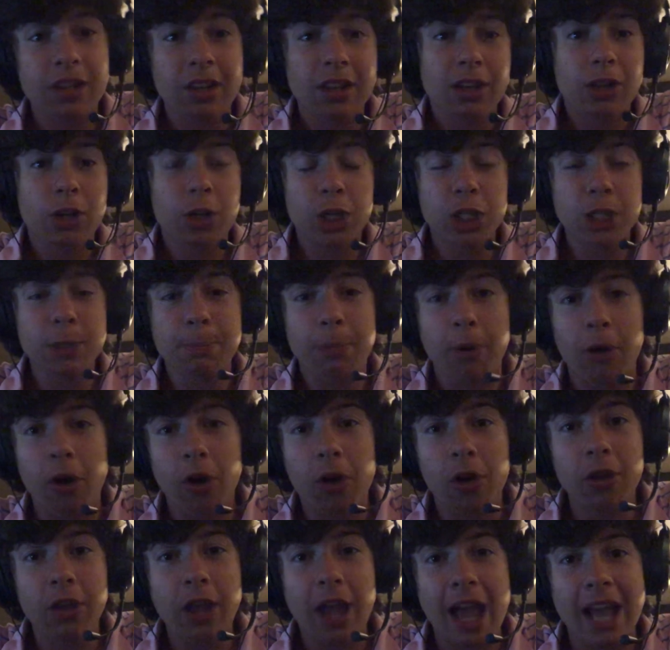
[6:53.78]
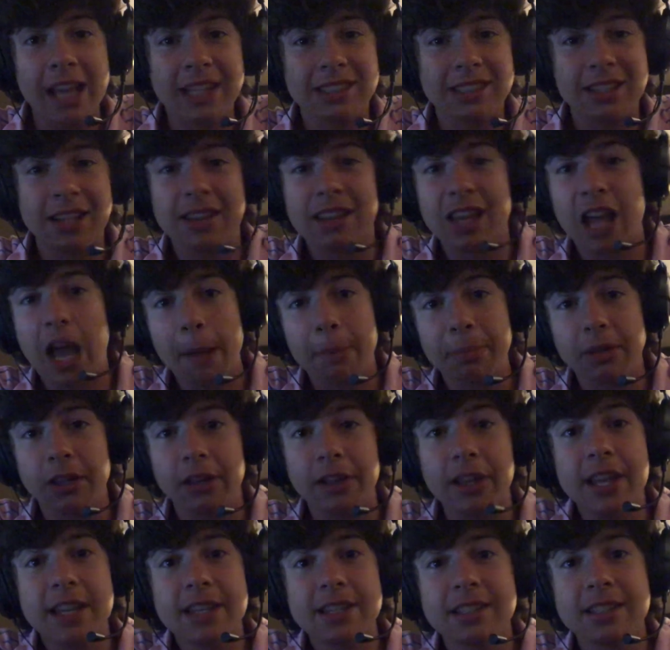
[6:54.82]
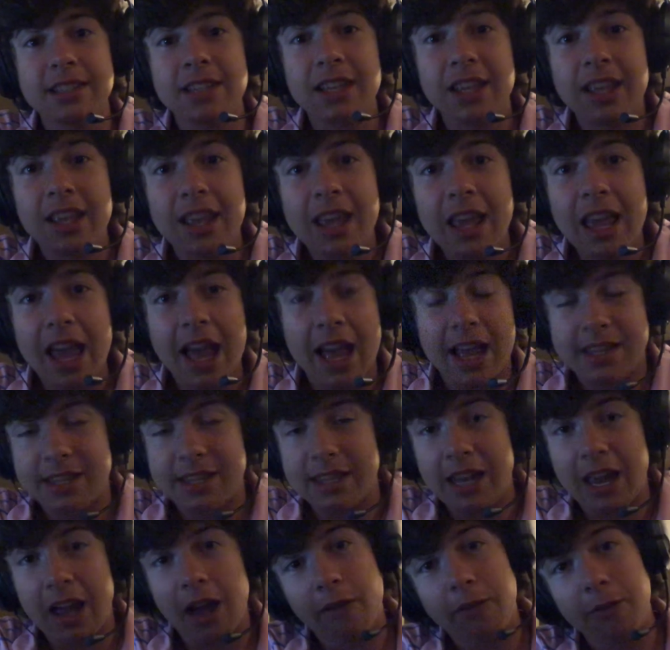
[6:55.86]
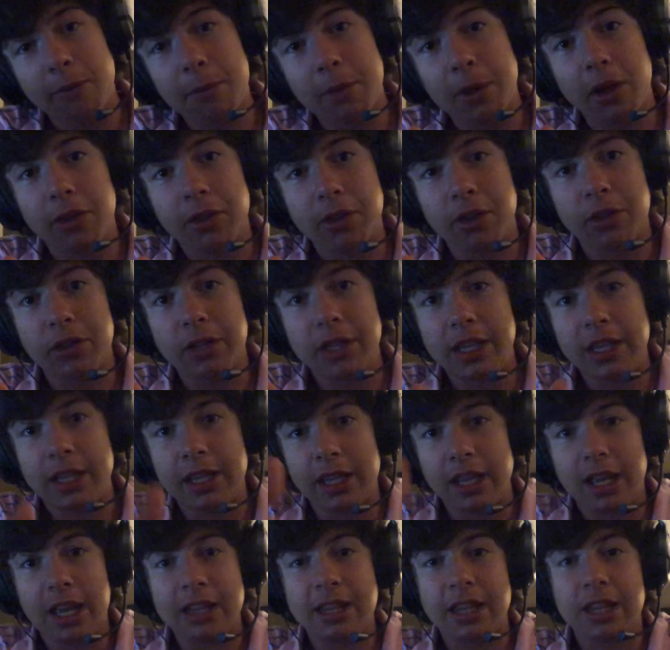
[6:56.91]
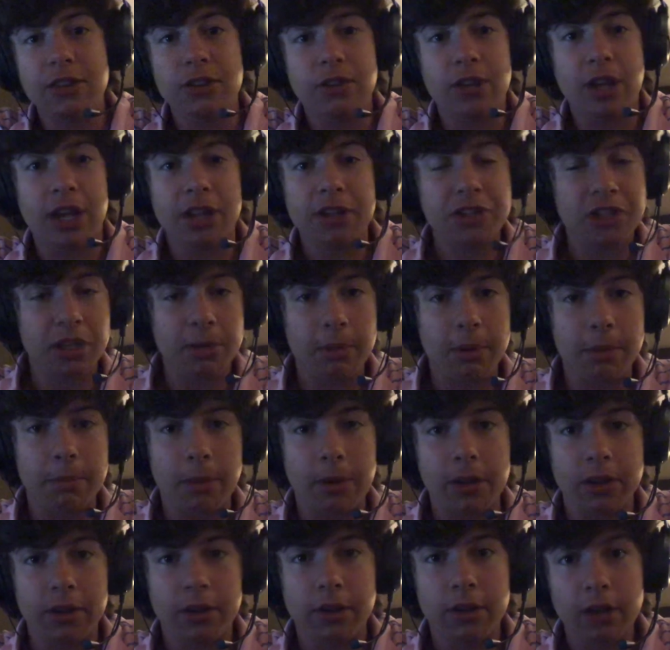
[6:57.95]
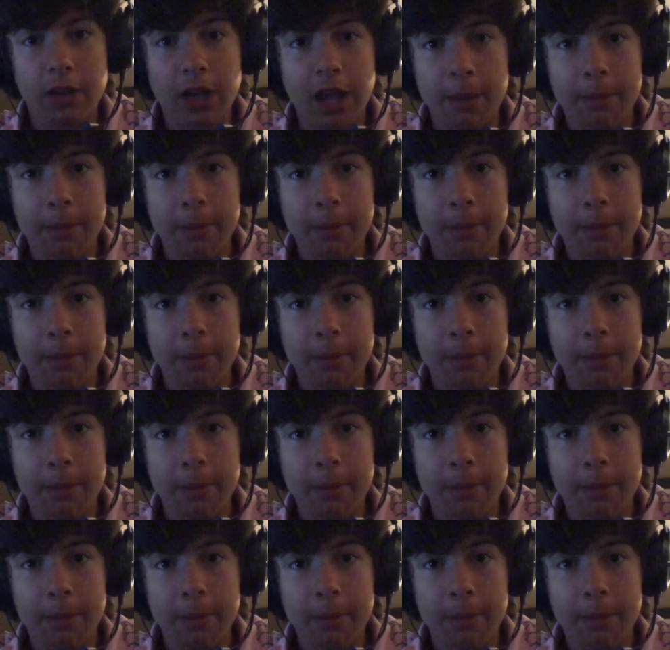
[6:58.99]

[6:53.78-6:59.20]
Chris Paul has to top the list as an alpha male in the league, and then you got Jimmy Butler.